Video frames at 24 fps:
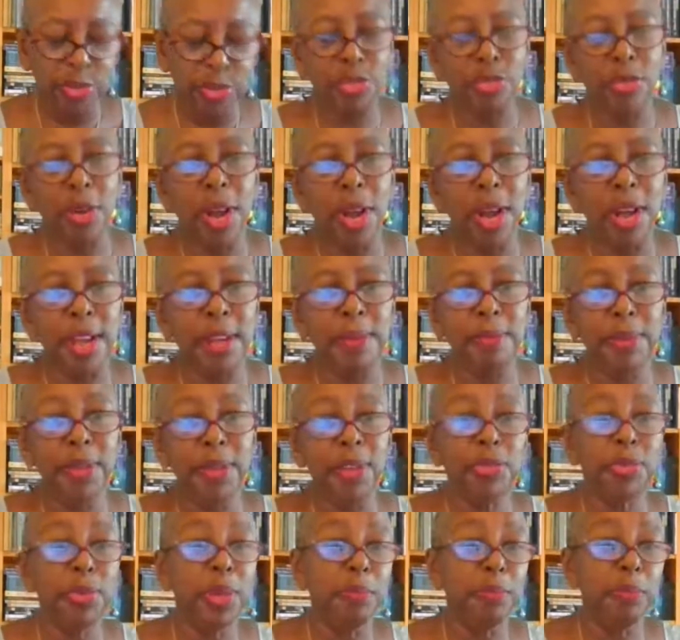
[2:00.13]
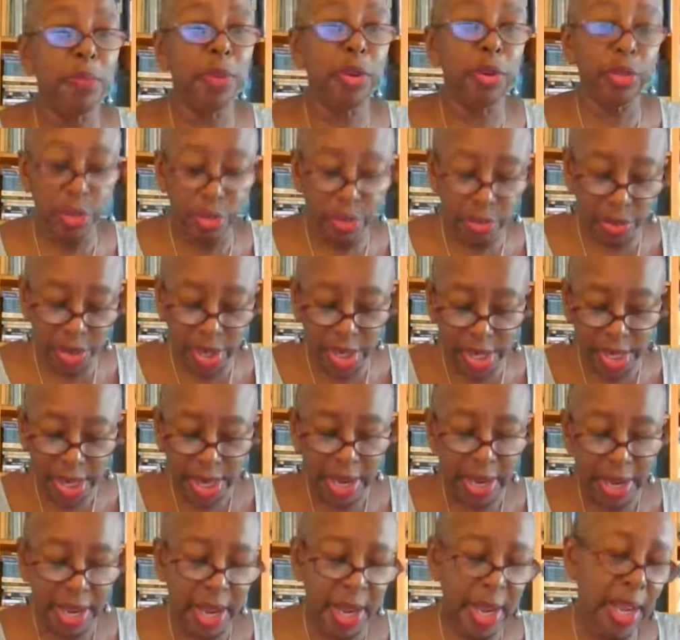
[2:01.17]
trine between Mercury
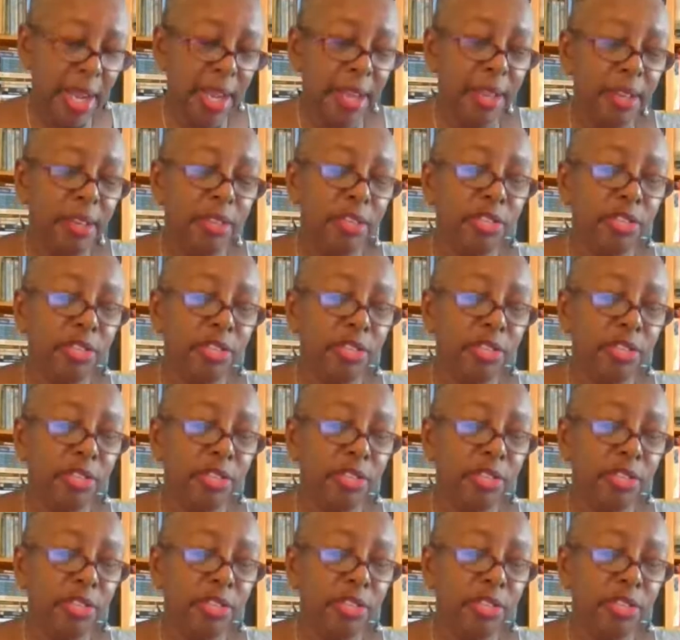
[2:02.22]
and